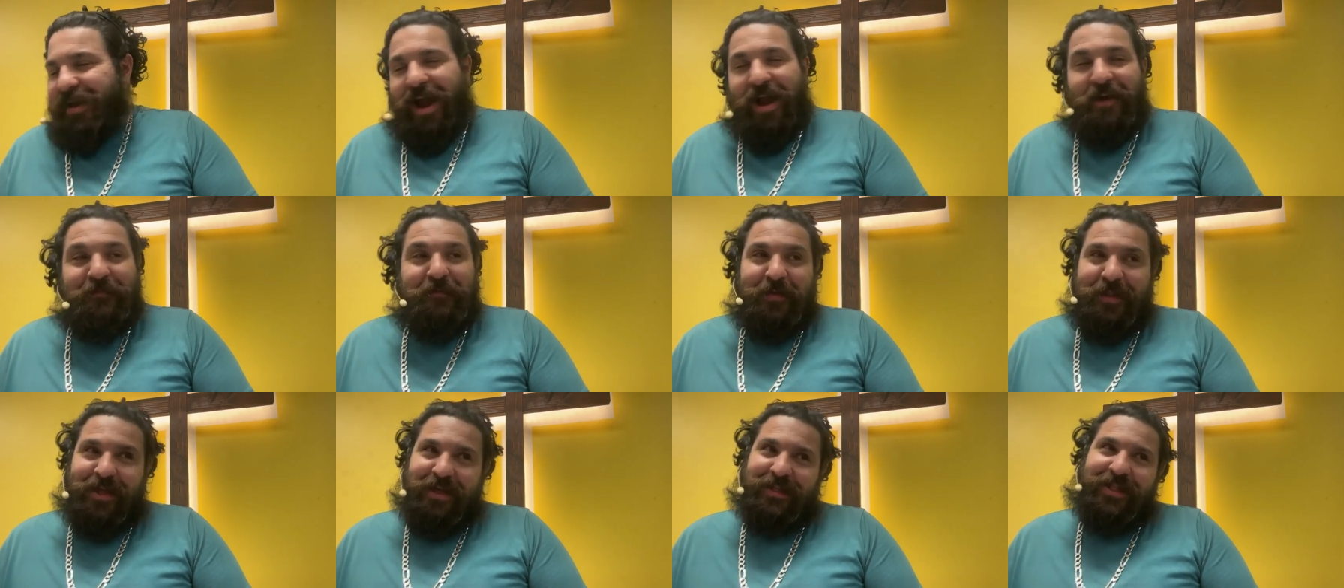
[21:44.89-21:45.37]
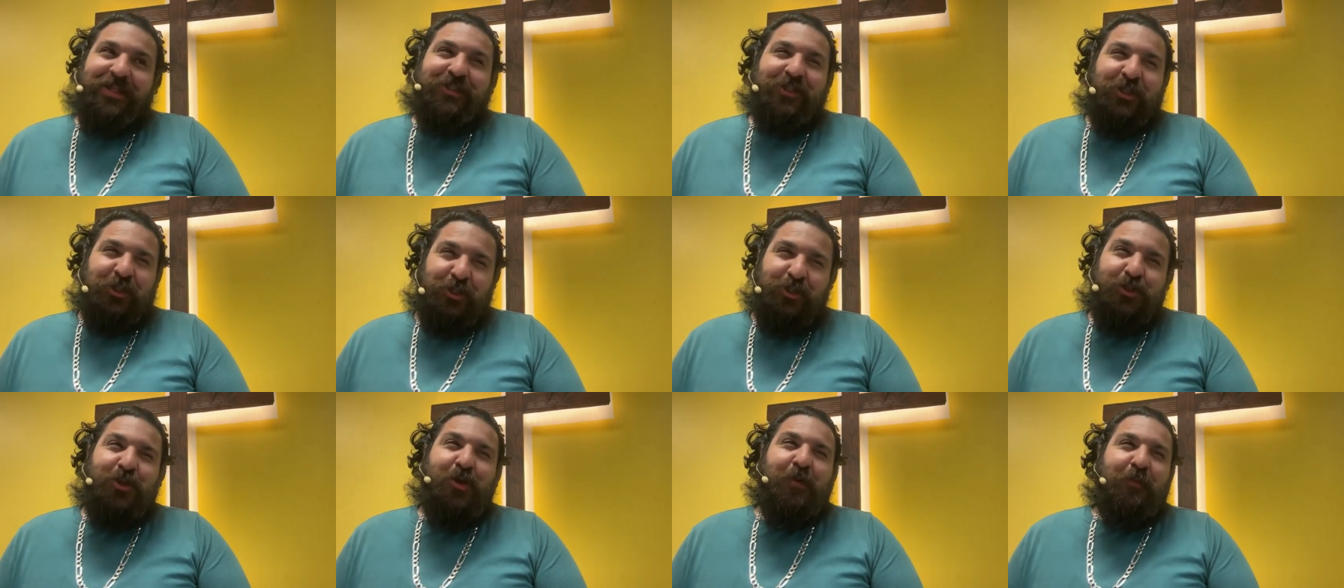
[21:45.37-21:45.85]
I feel like that's
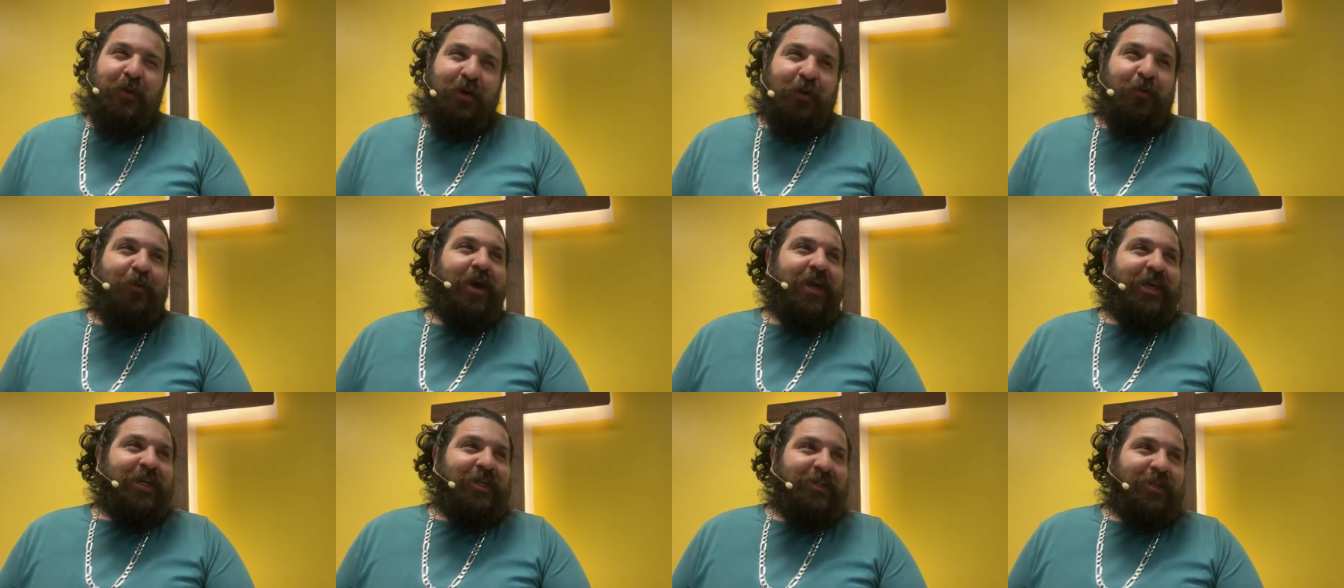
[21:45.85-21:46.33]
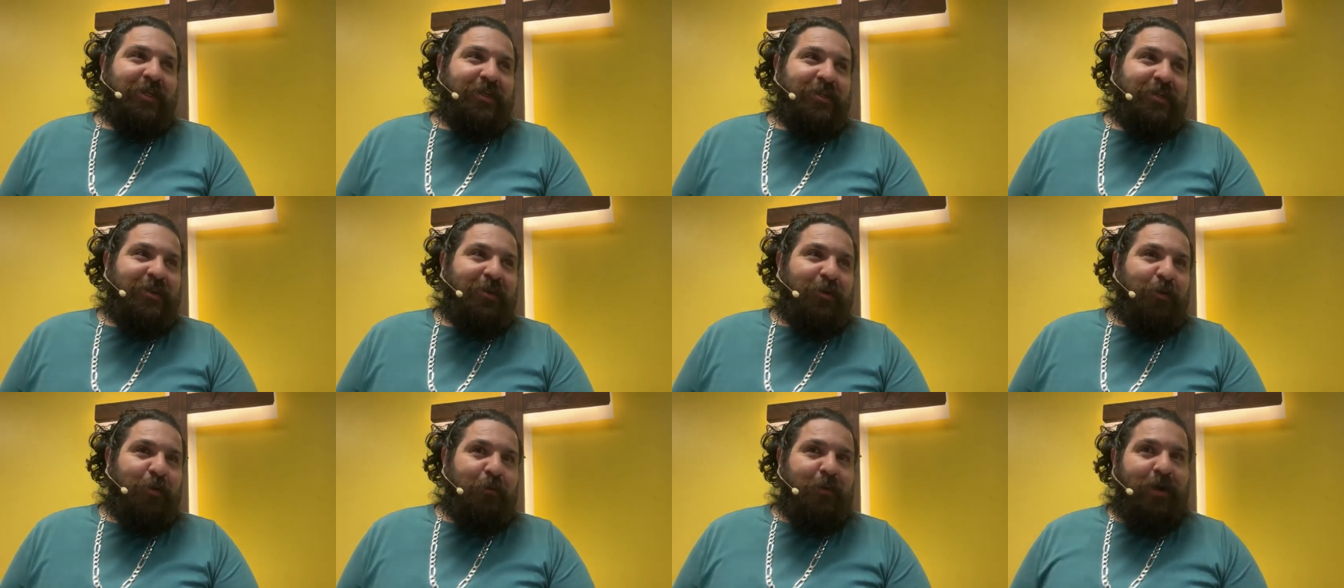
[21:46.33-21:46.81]
a stupid question
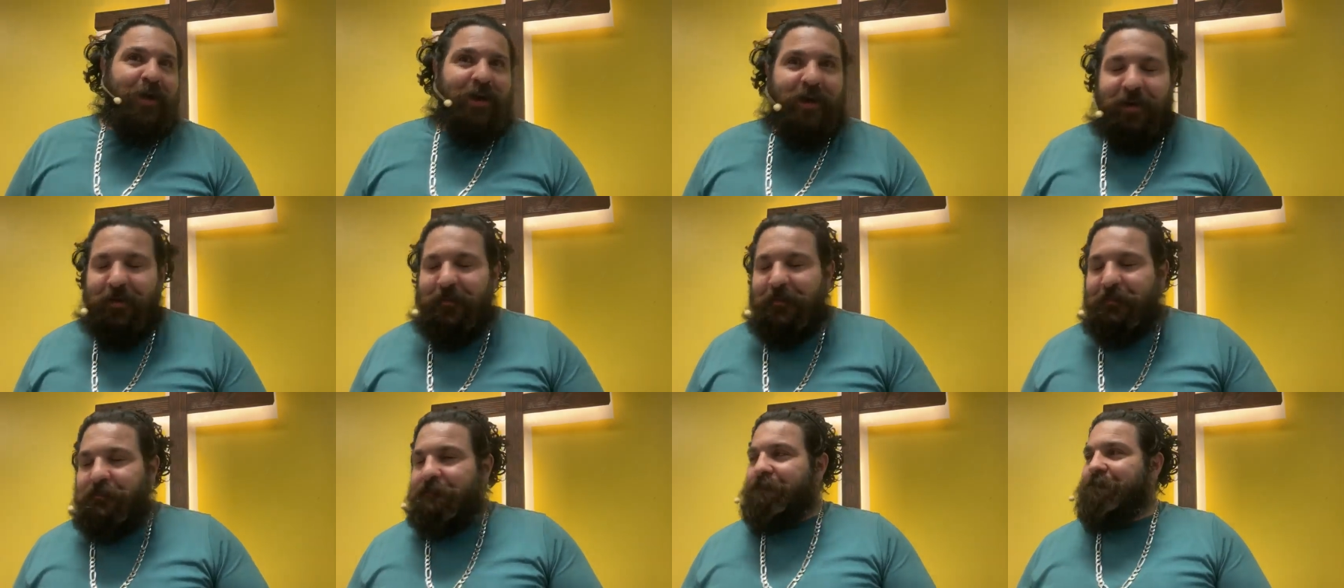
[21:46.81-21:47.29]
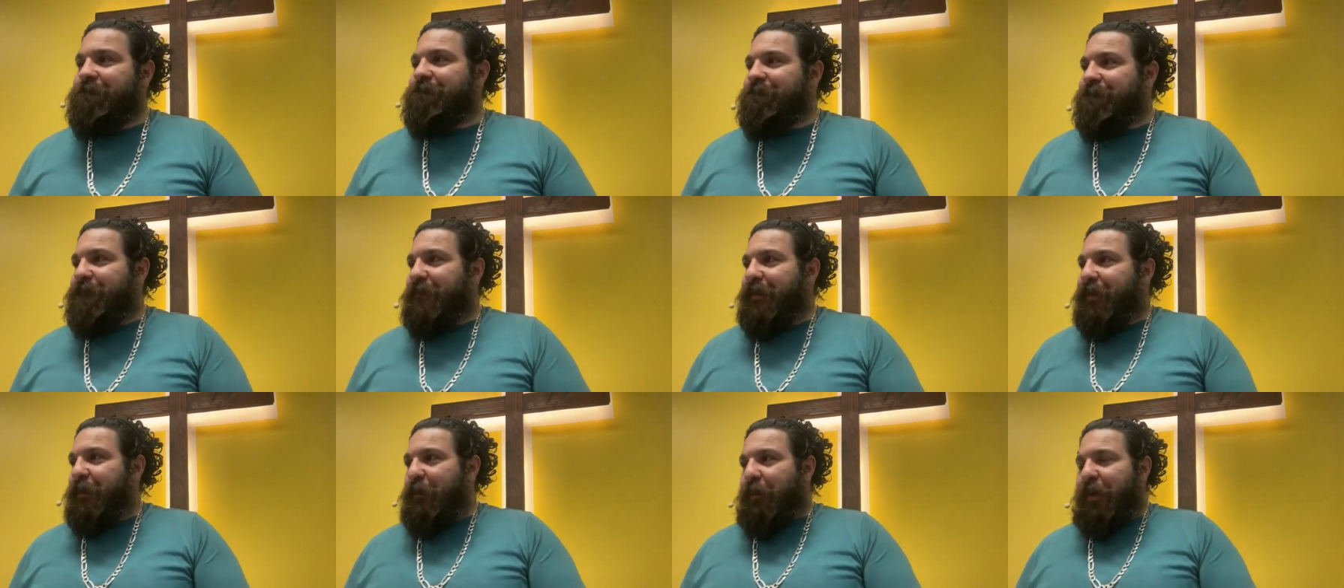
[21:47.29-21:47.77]
too, but
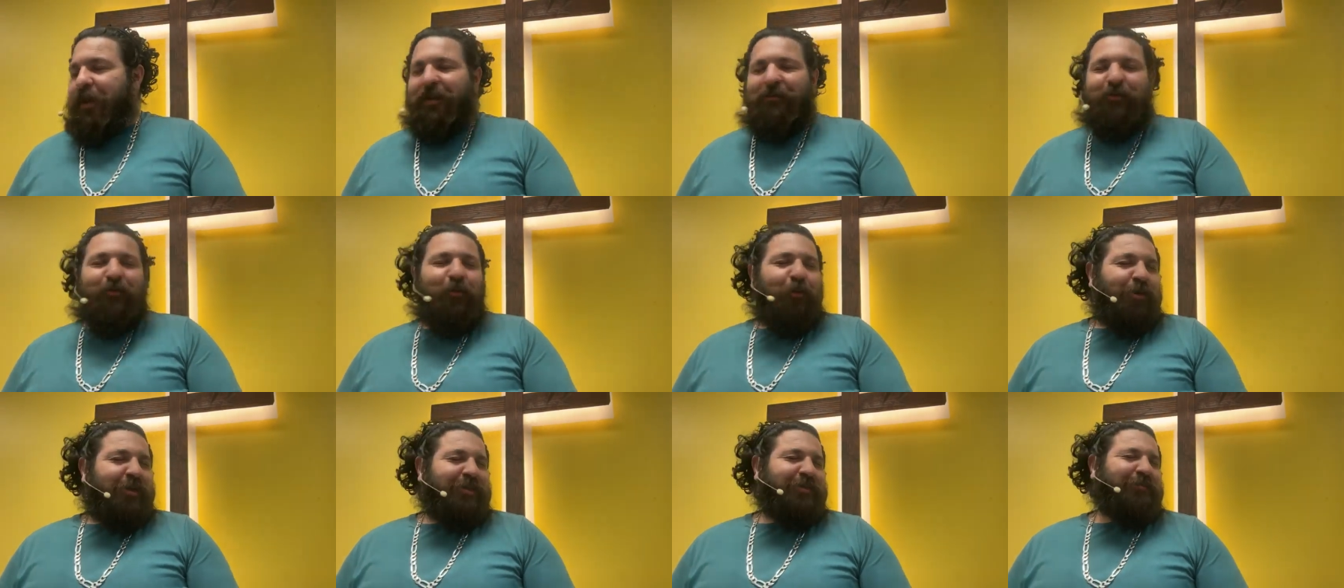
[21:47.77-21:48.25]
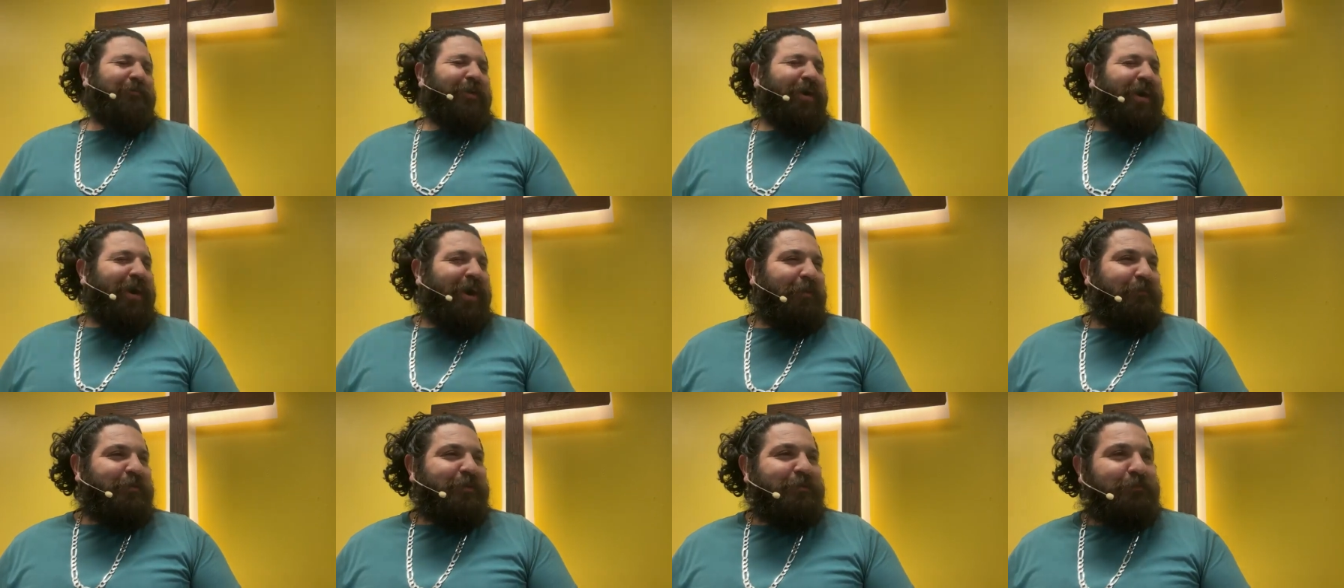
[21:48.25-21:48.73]
of course
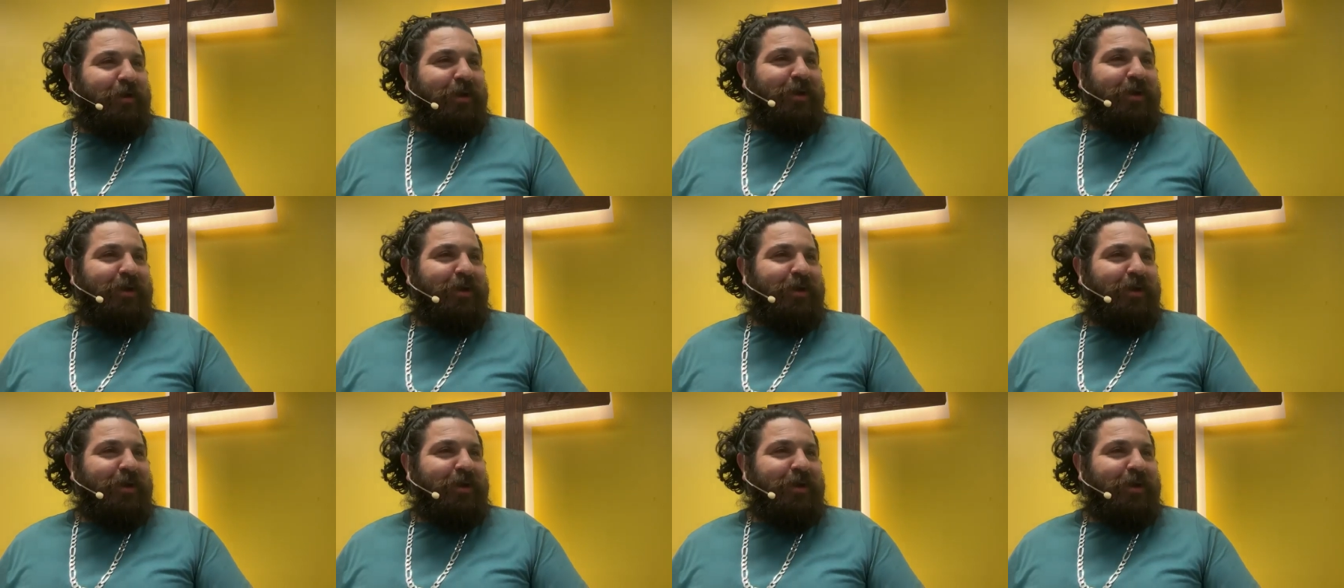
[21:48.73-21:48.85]
Bob's.